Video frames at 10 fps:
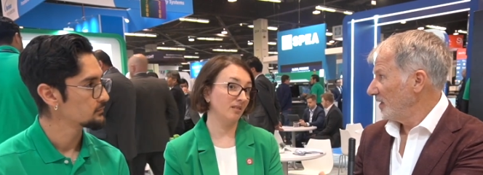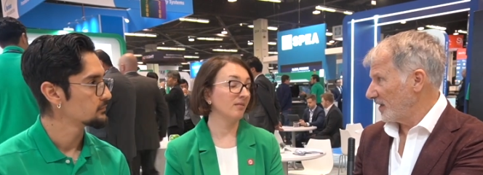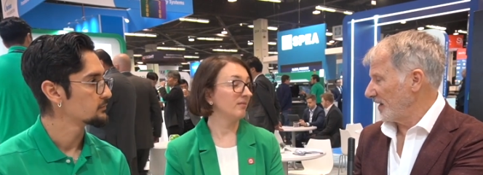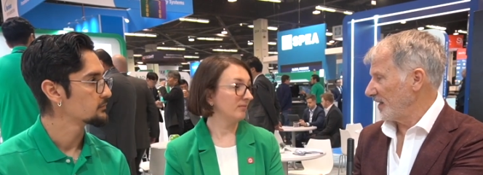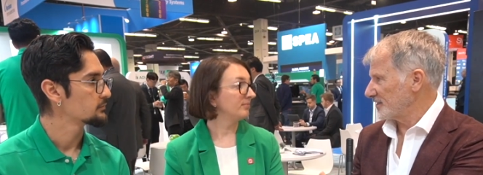
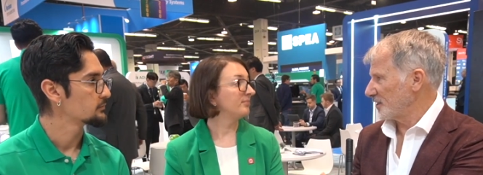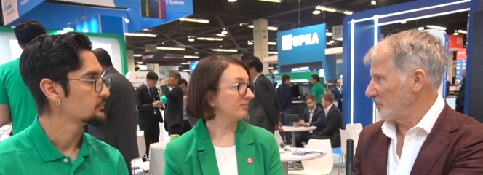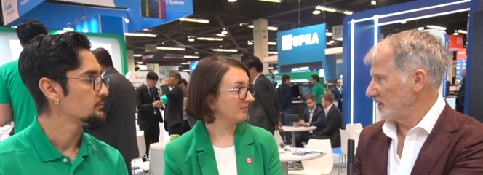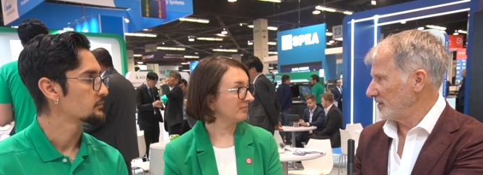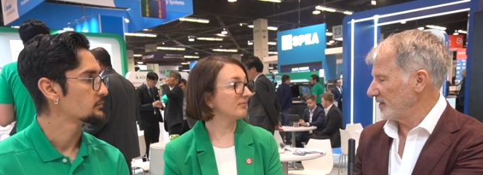Speaker 1: connect so
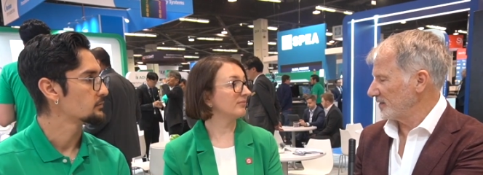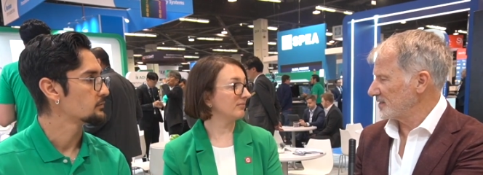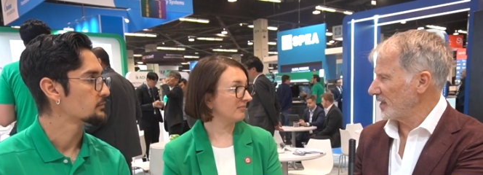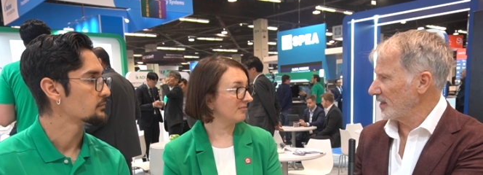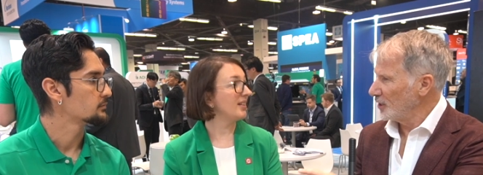many things
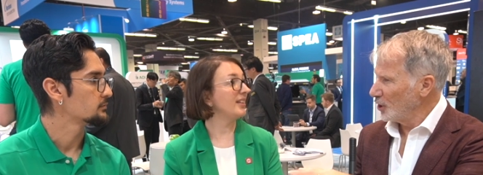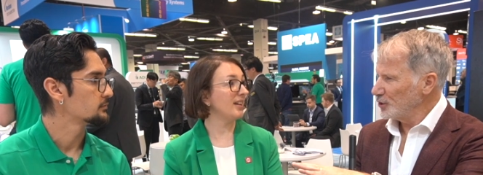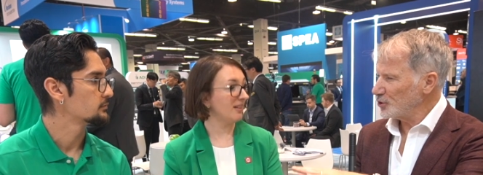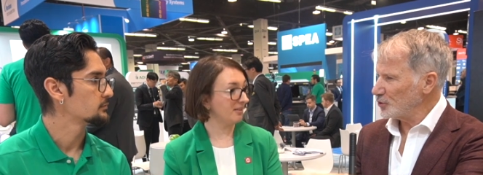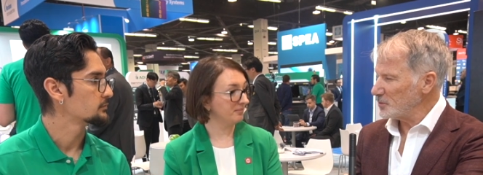together.
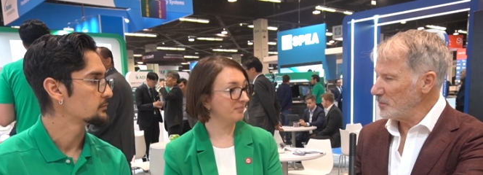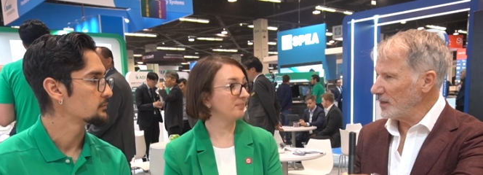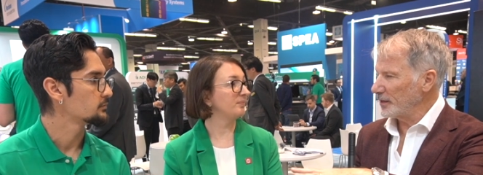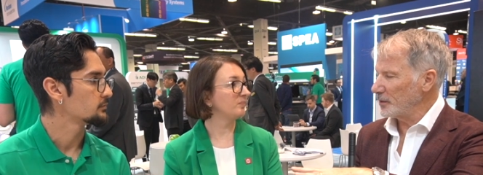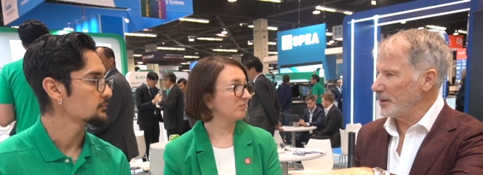Yeah. Talk to me a
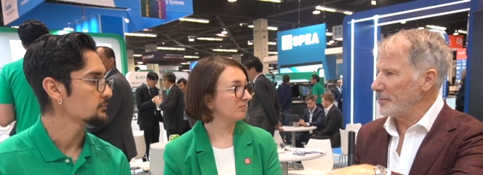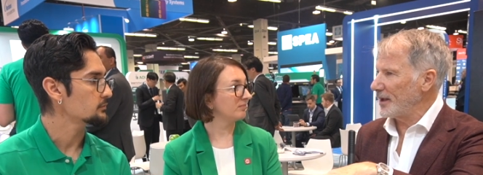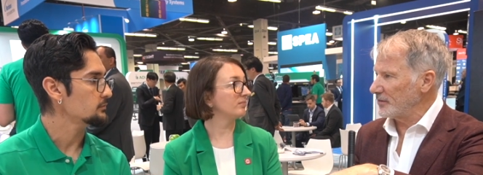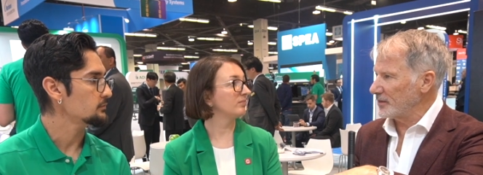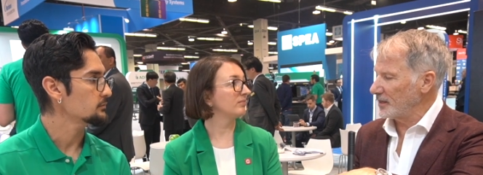little bit
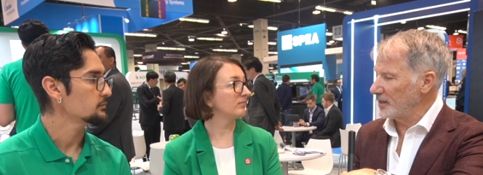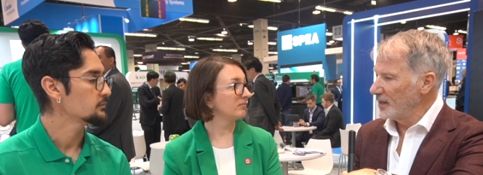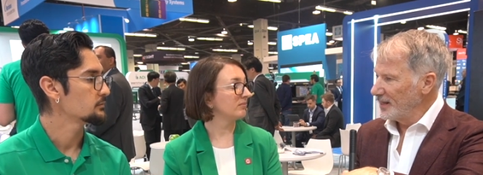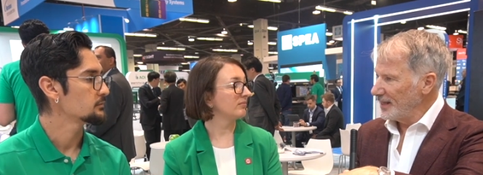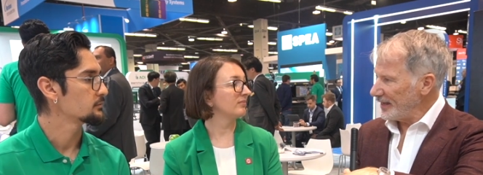about the
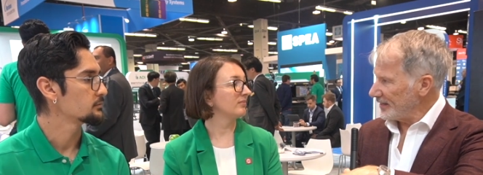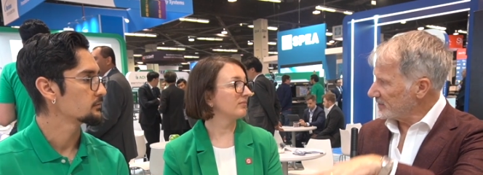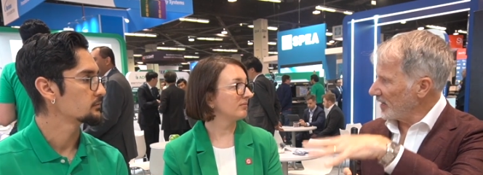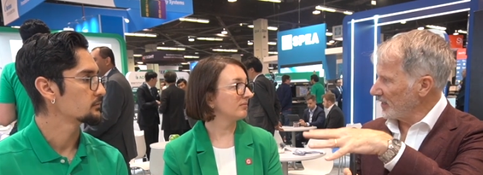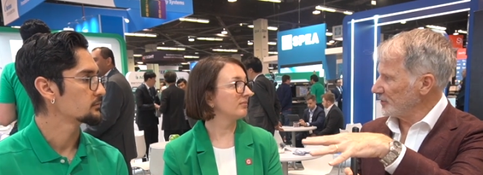
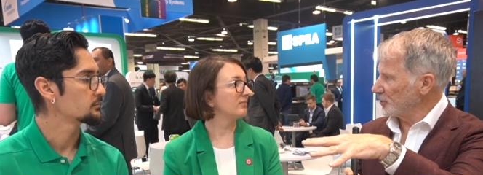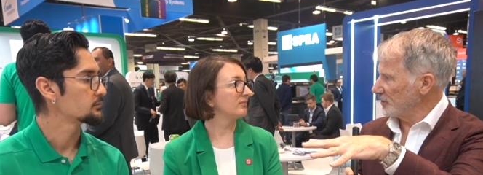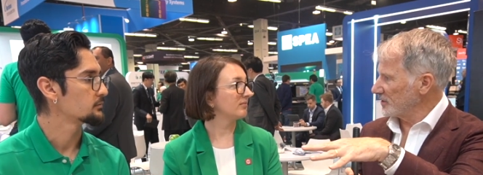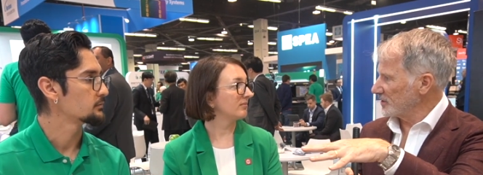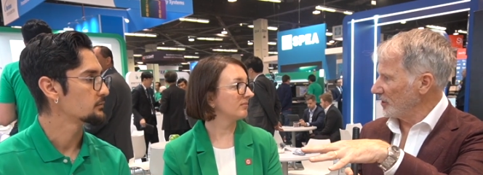
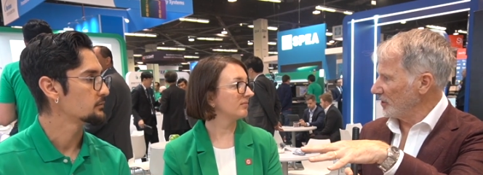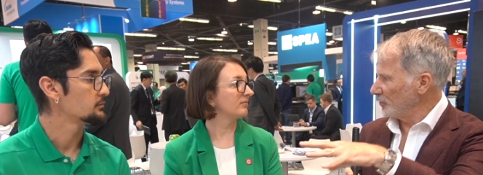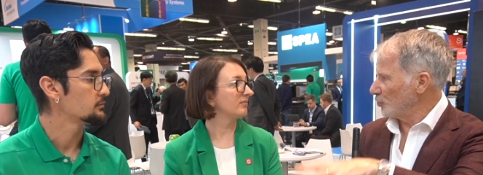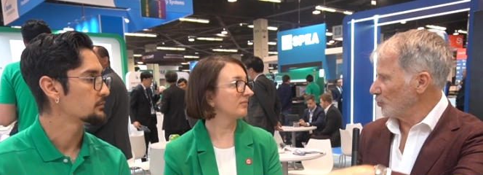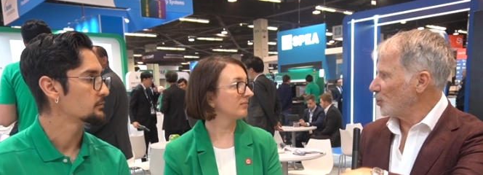intelligence that
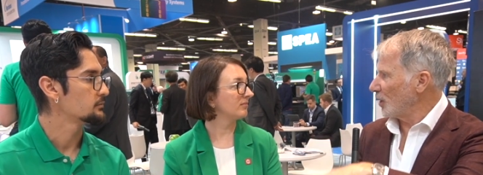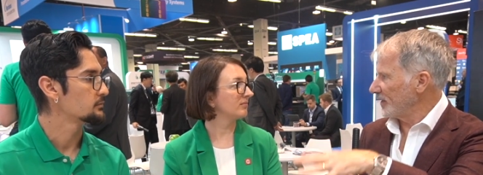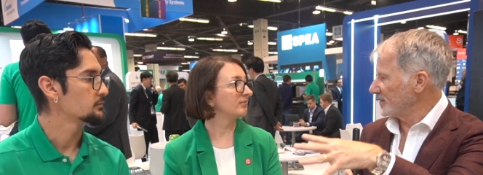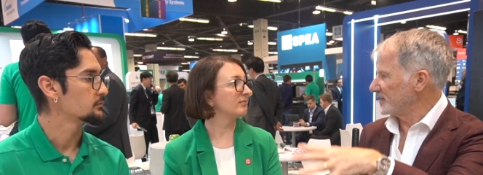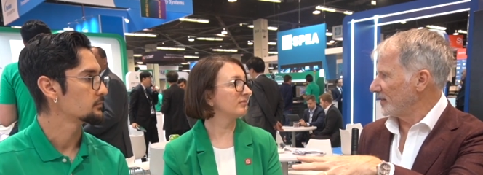you're
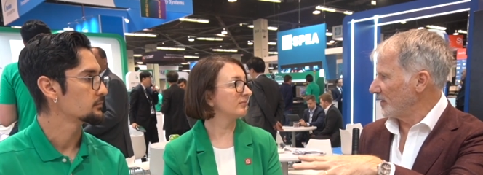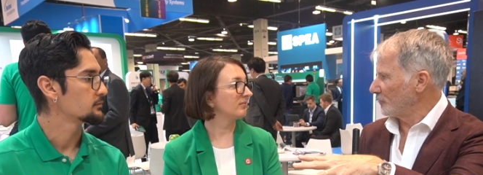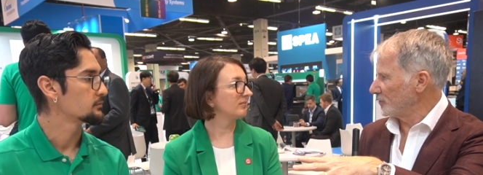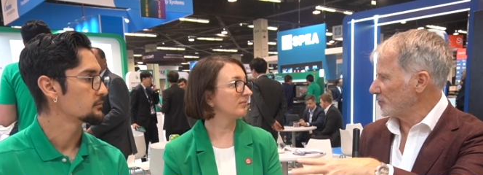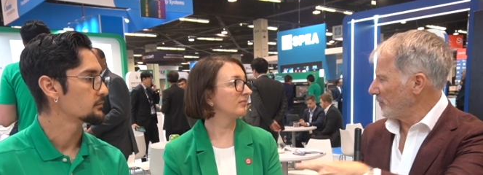trying to
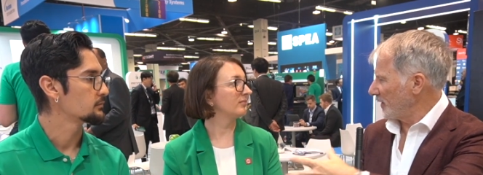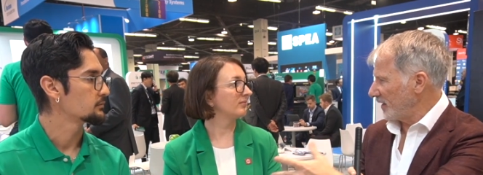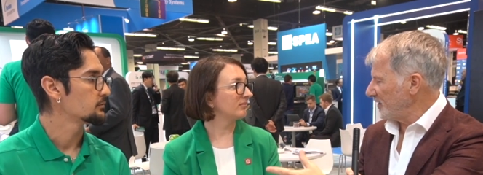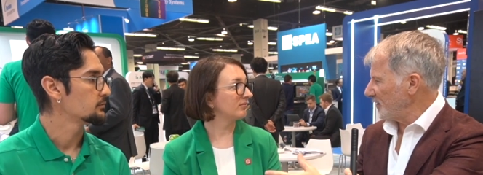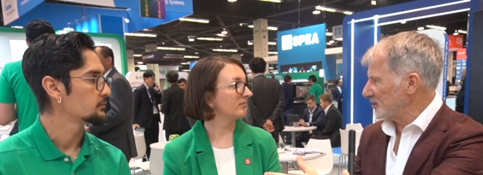deliver on top of that. I
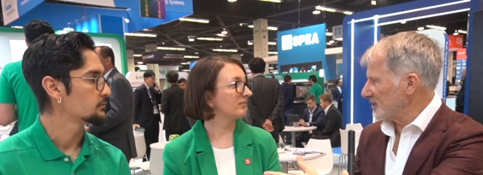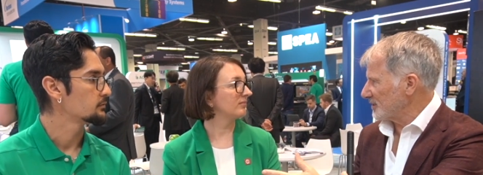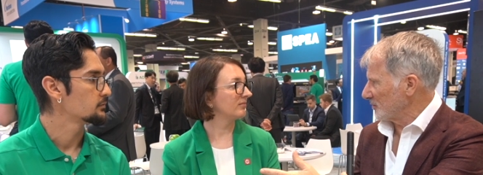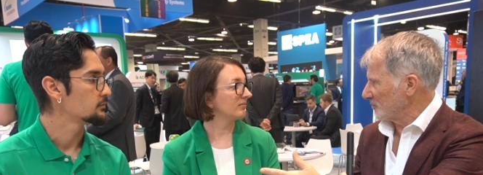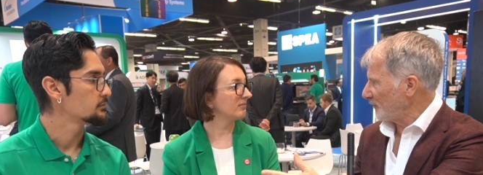think your
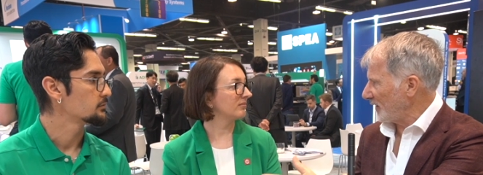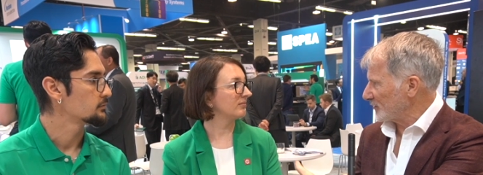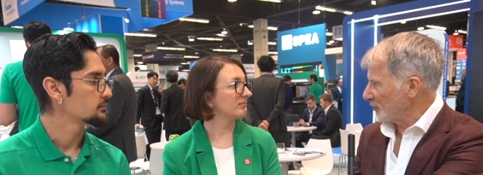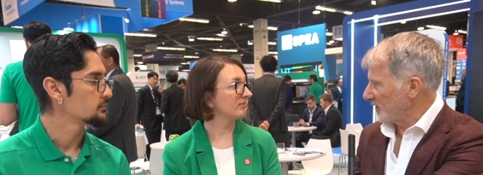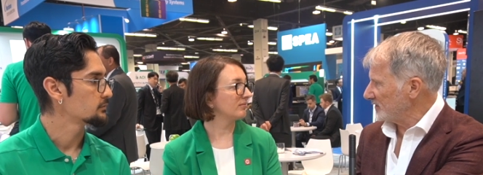system's
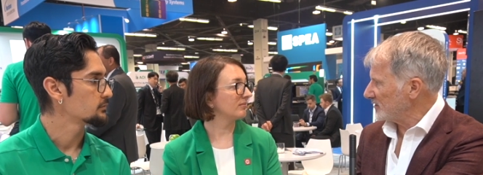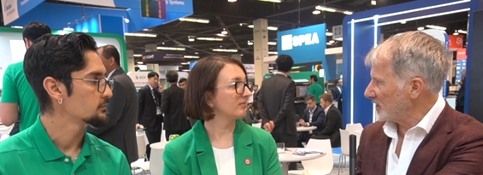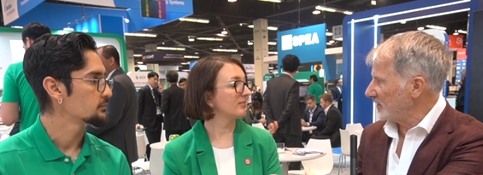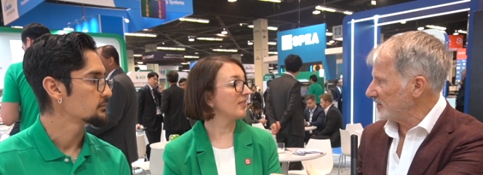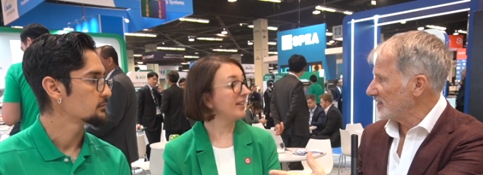factory
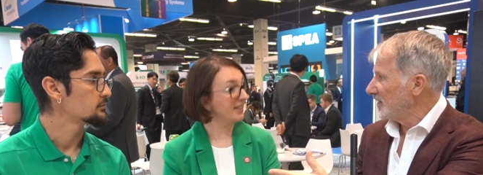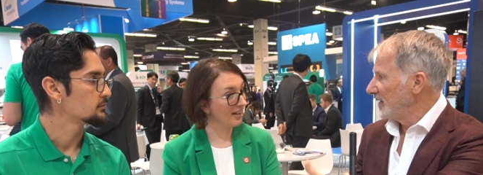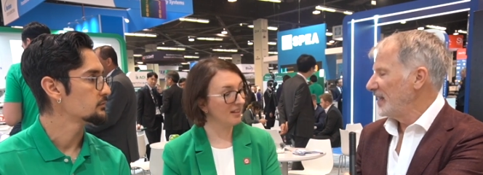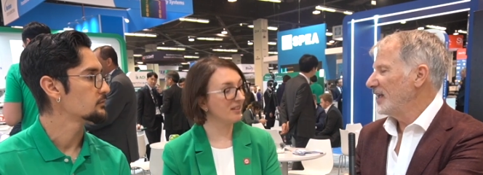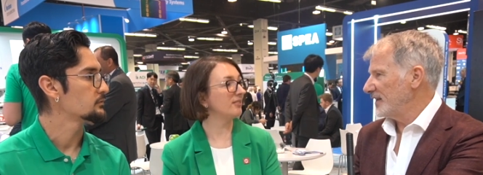insights. Yeah.